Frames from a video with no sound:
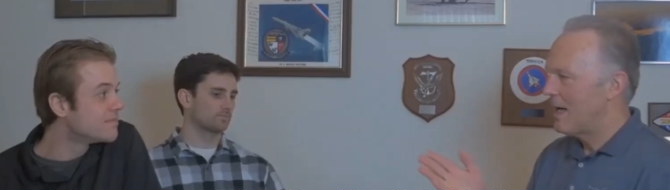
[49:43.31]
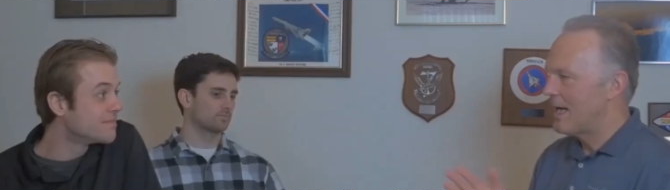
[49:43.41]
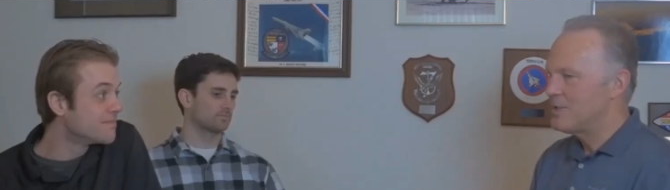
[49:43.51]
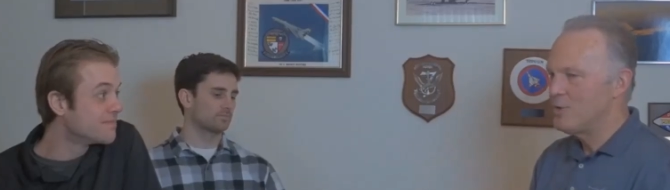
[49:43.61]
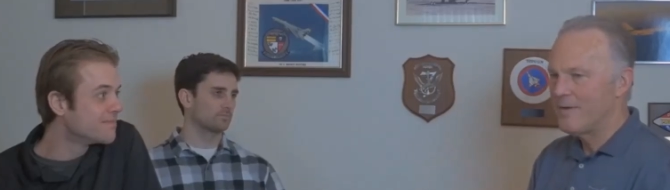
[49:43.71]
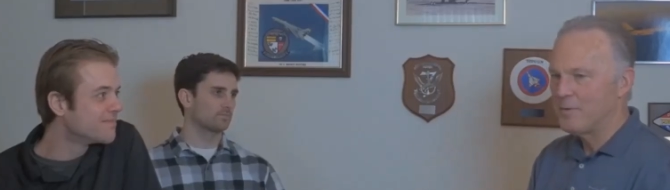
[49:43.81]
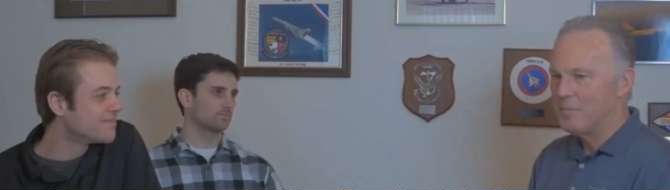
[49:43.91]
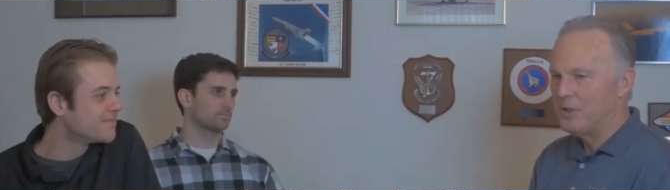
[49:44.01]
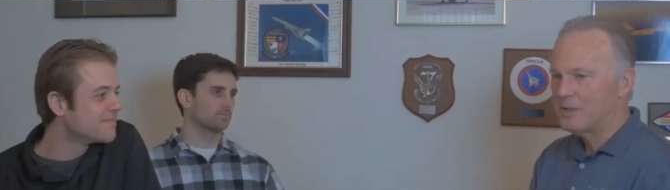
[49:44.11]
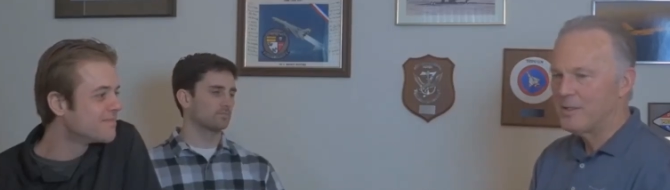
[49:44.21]
Speaker 1: I do have a
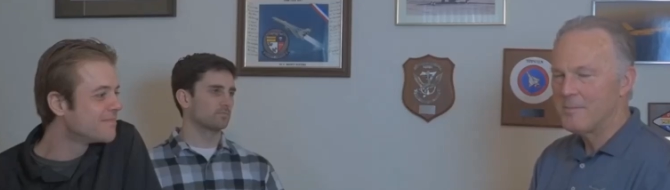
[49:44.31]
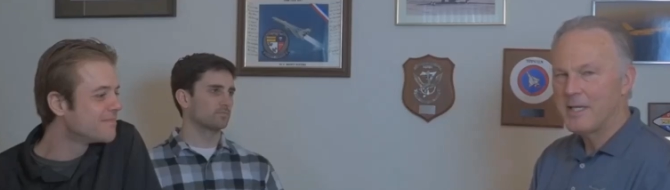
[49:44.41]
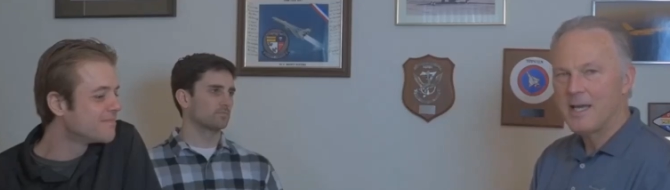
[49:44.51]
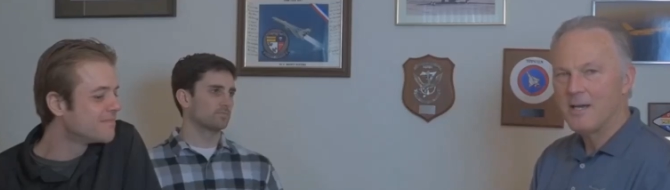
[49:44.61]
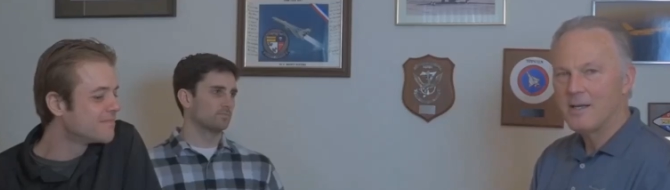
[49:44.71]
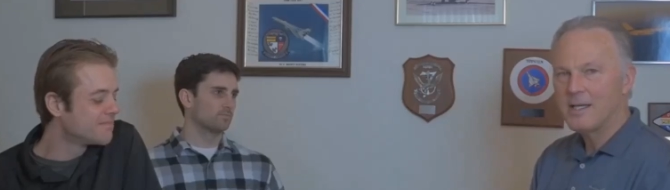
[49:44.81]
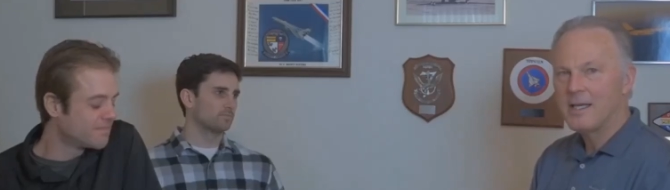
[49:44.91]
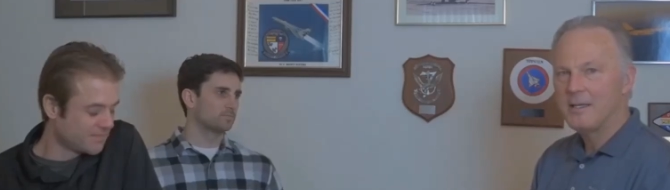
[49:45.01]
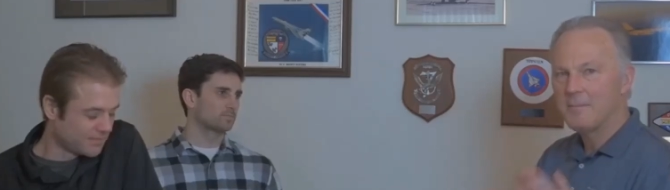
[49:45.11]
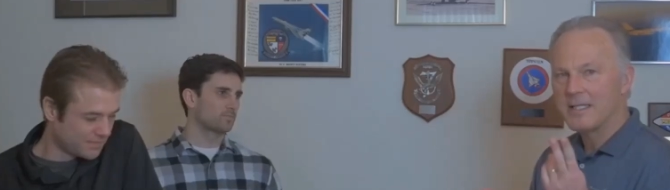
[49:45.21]
book coming out
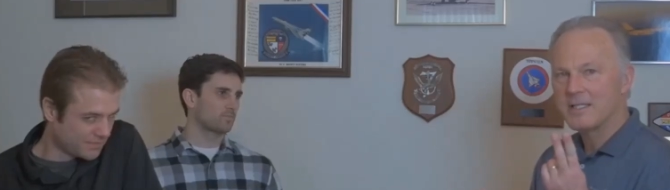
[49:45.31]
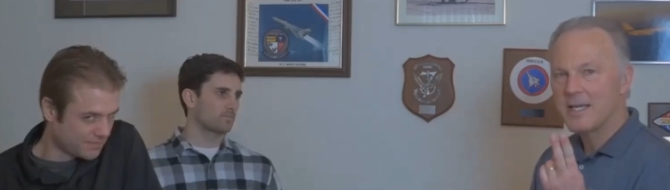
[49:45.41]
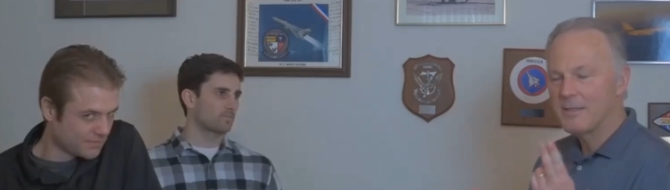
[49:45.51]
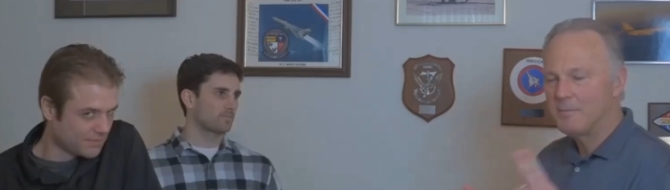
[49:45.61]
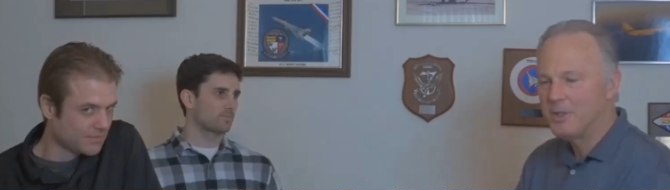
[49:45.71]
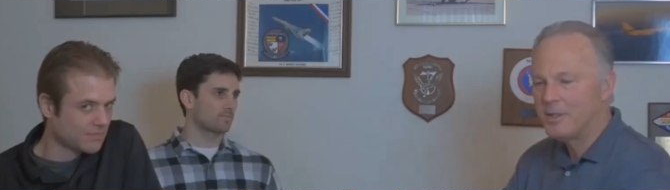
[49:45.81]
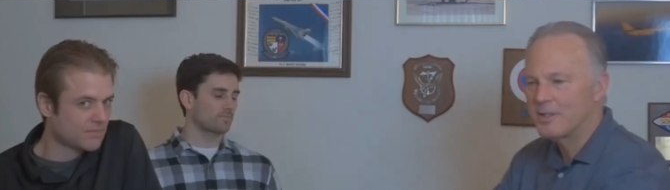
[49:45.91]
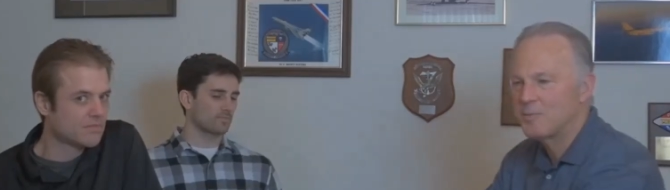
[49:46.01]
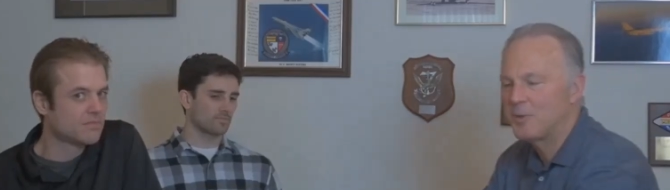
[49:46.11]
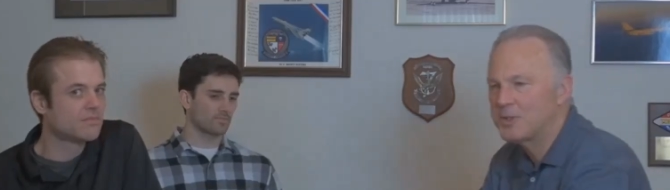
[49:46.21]
again. My second
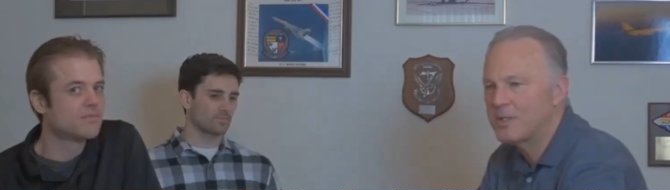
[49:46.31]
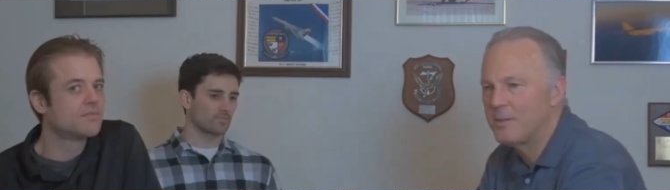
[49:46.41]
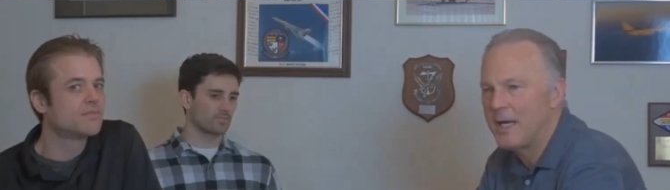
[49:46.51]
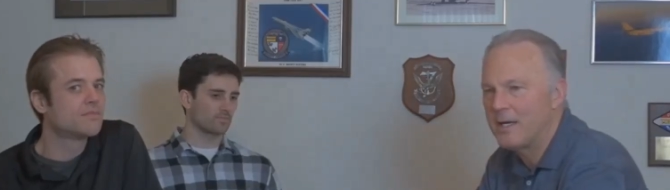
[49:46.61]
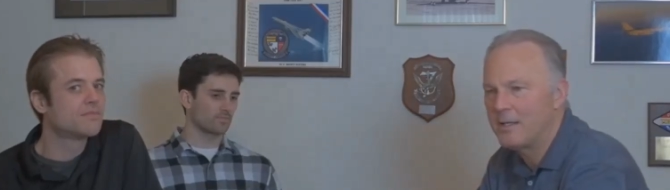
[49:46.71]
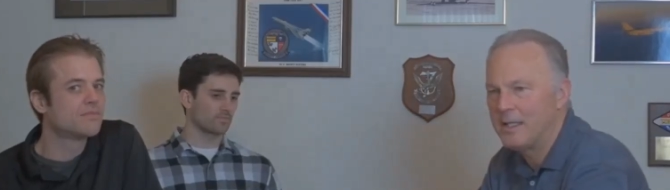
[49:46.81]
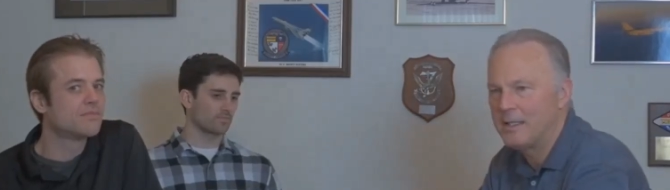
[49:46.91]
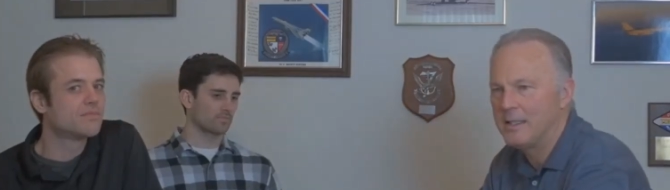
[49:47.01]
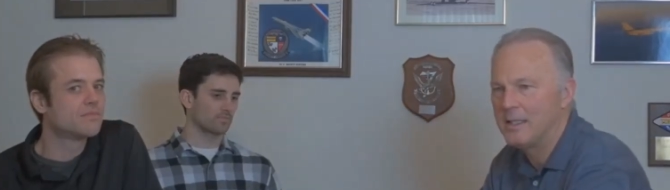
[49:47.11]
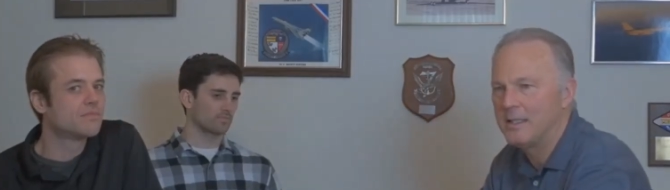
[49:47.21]
book is supposed to come out
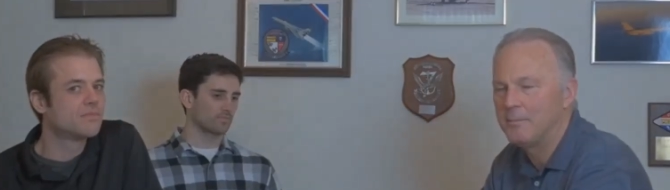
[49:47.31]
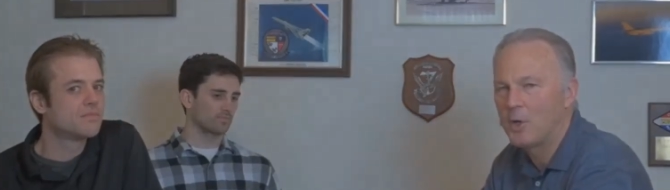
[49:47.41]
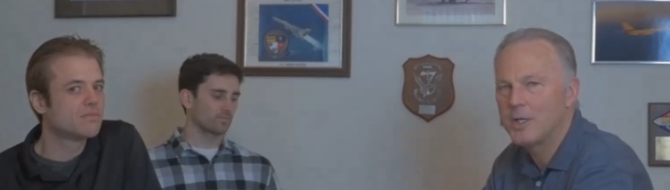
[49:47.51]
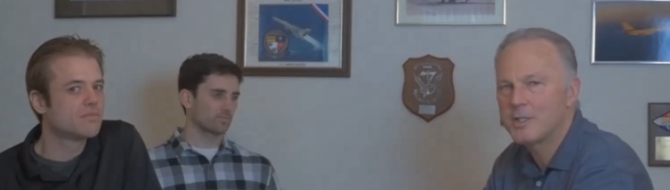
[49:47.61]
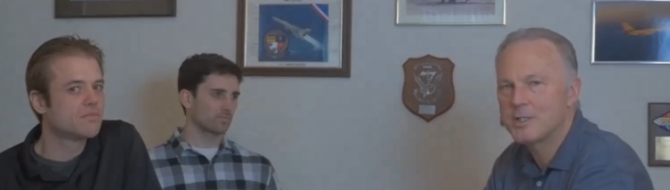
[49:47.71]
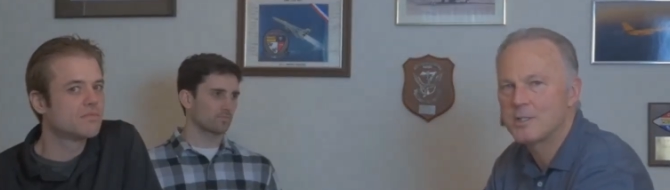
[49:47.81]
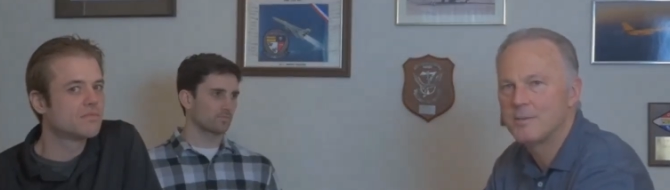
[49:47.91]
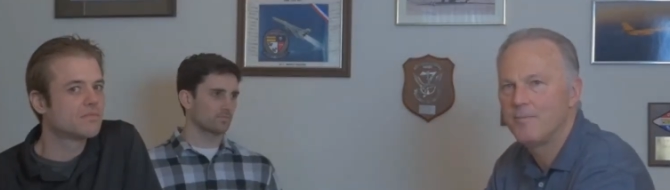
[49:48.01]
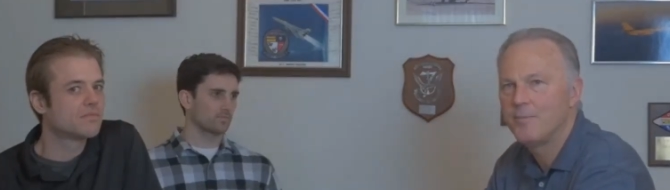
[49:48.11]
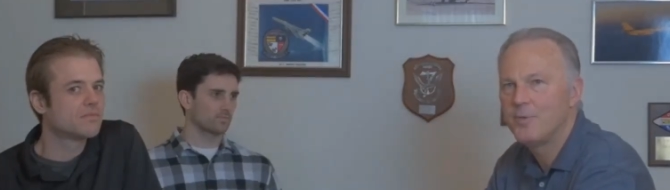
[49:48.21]
in
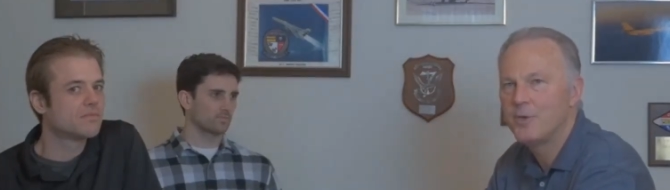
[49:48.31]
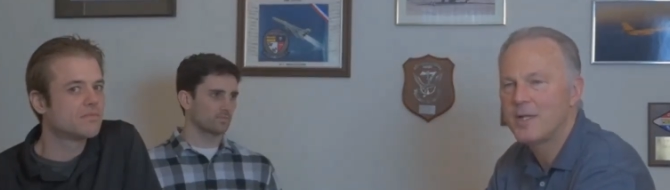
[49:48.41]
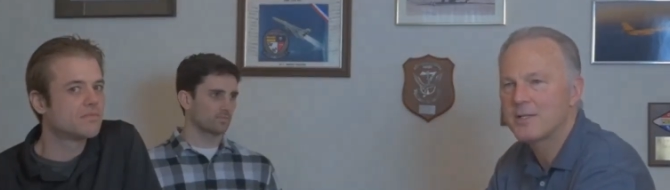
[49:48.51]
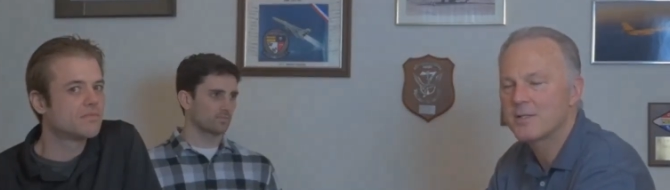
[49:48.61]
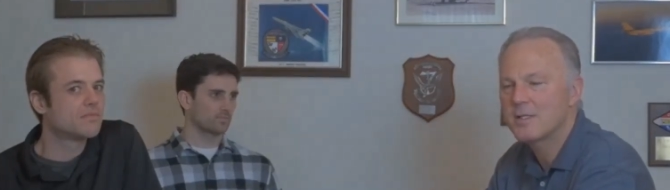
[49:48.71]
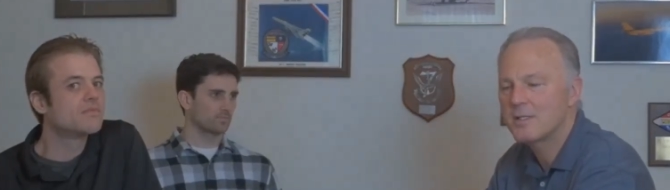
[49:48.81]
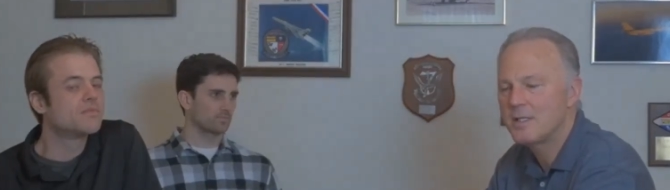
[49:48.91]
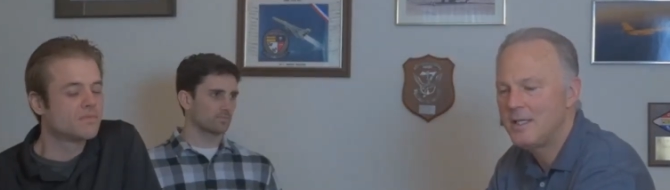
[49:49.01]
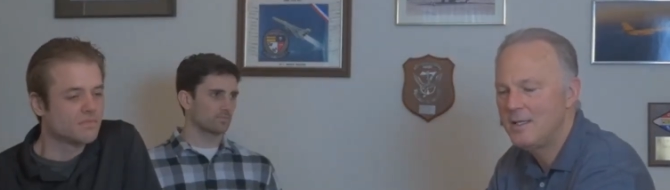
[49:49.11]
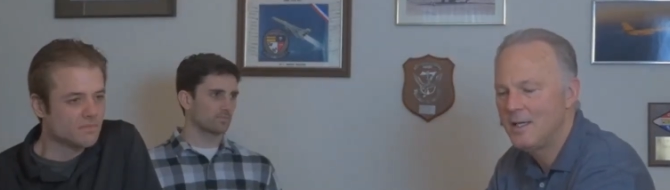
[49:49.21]
March
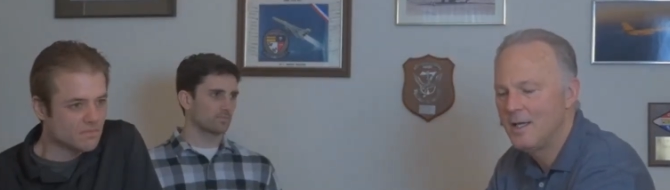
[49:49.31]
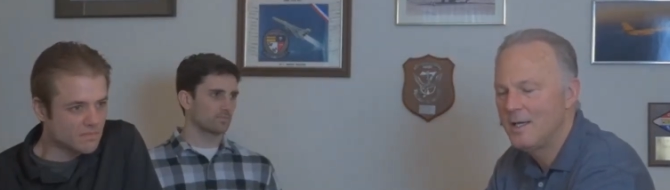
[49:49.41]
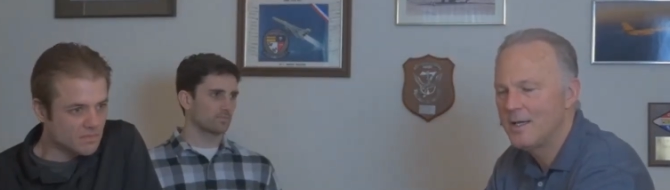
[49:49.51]
2016.